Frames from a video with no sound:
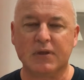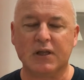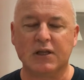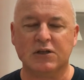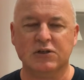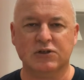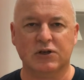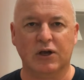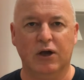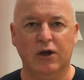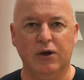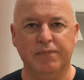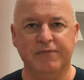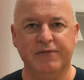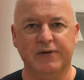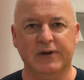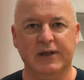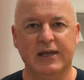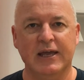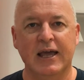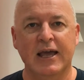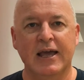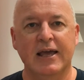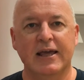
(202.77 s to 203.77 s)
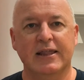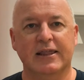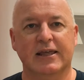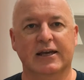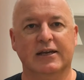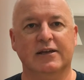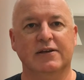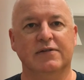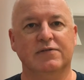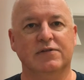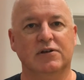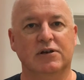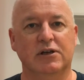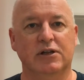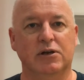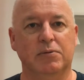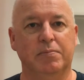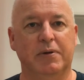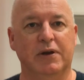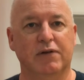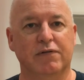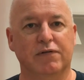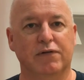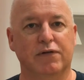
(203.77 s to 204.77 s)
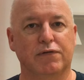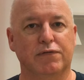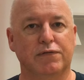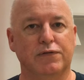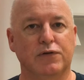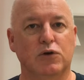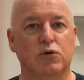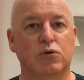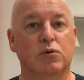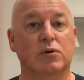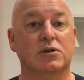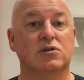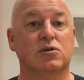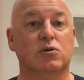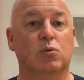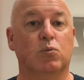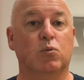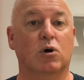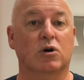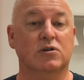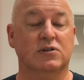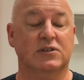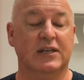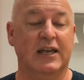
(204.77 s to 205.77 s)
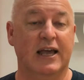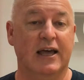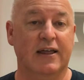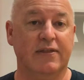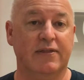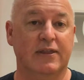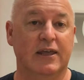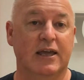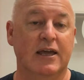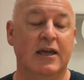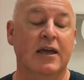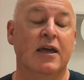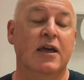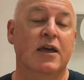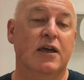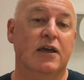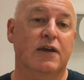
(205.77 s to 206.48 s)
So hopefully that gives you a little bit of a view as to what's out there.